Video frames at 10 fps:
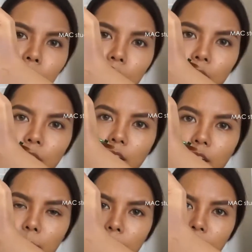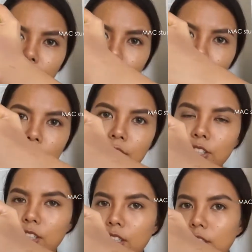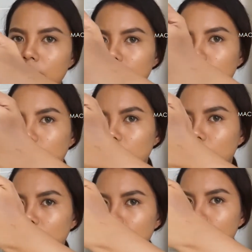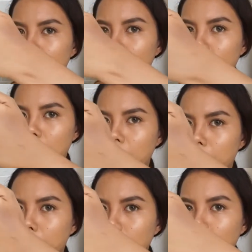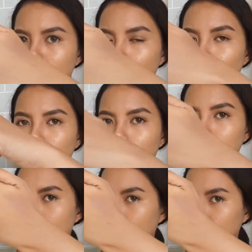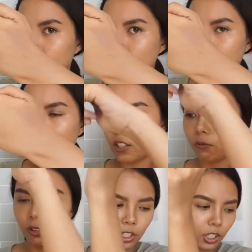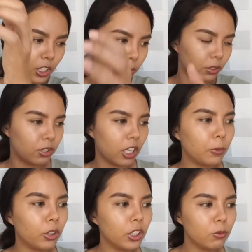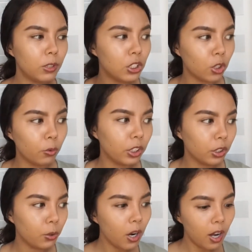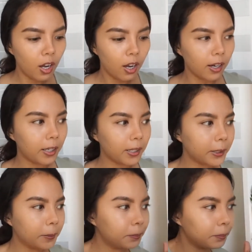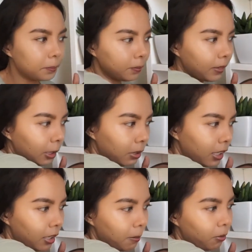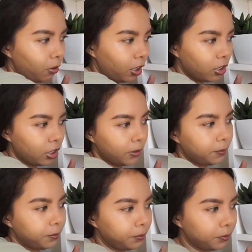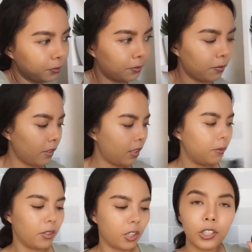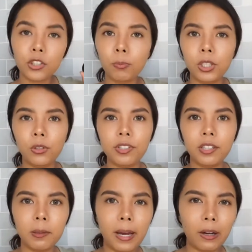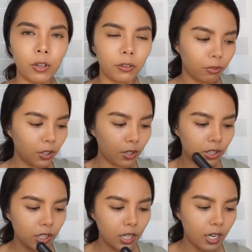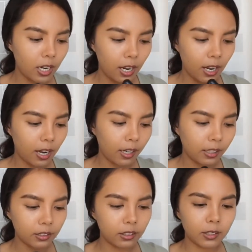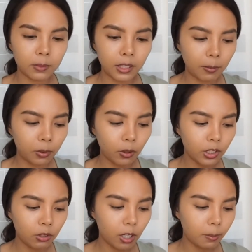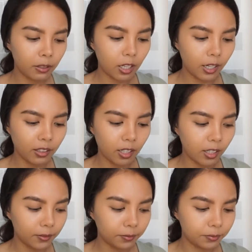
of a grayish tinge, but when you apply it on your skin, it's very natural. So I'm going to be showing you. Let me get a brush. I'm going to be using the MAC one first, and I'm going to apply that